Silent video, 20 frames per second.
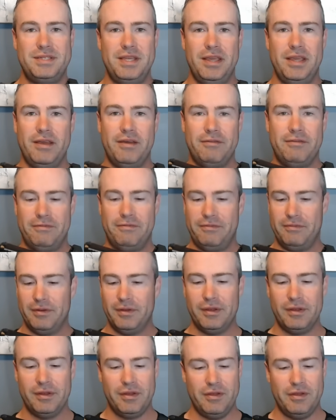if
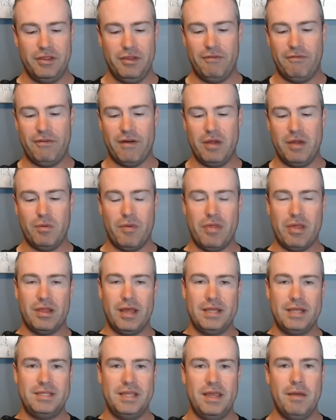you find one that
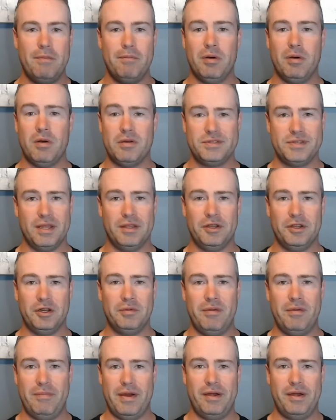likes the impulse a little
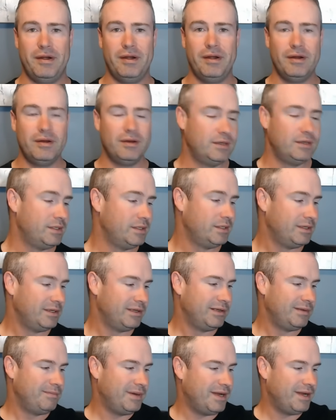bit better.
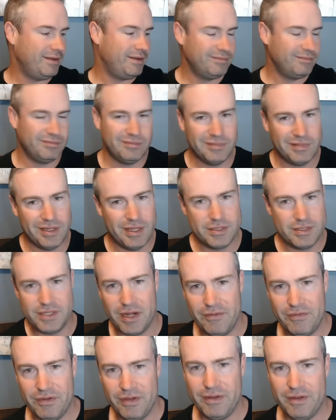But it's kind
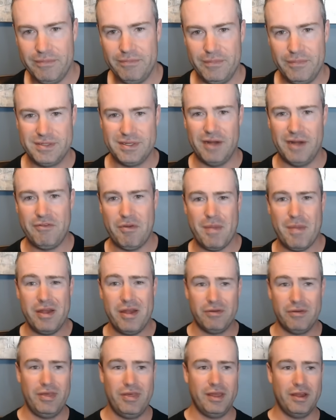of a minor
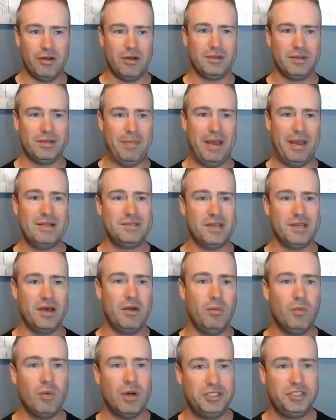thing, and it all depends
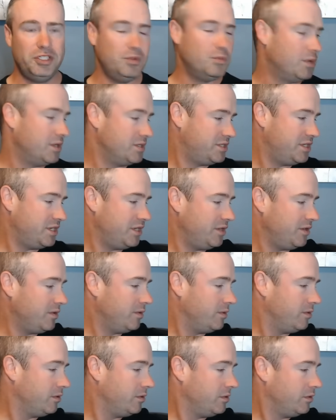on what you want to do.
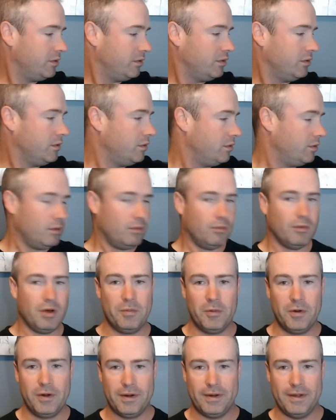One
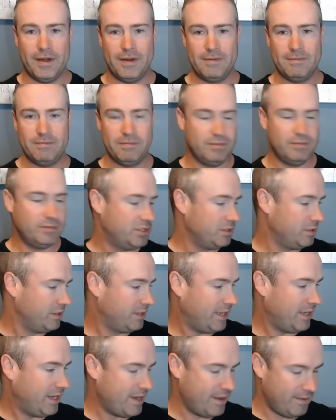more gun to look
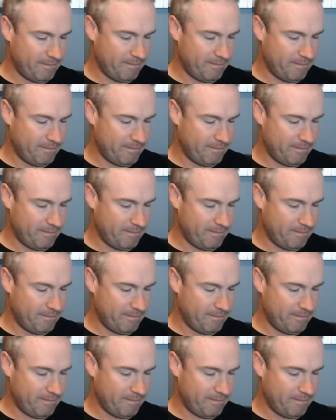at.